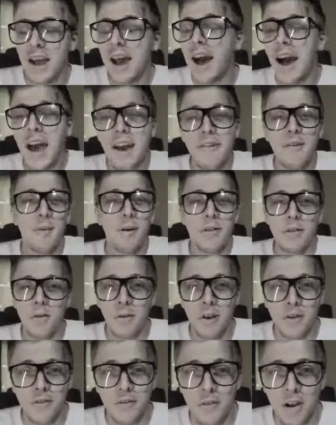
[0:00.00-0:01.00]
I have about
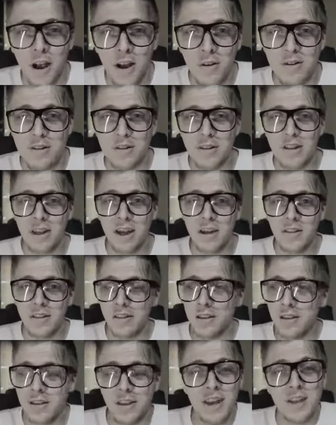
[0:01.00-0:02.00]
24 hours to kill
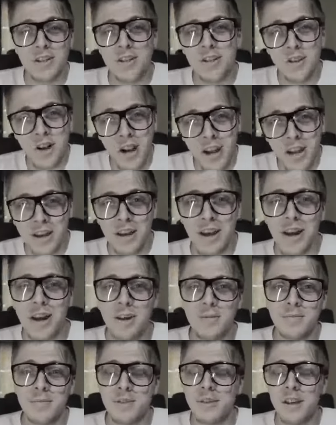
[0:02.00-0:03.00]
until the next train
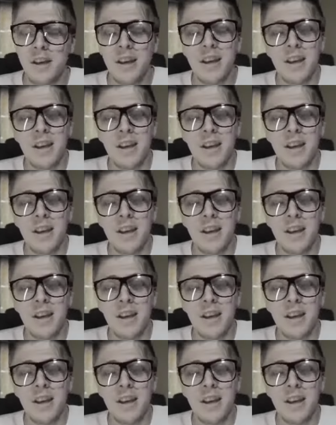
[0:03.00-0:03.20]
comes,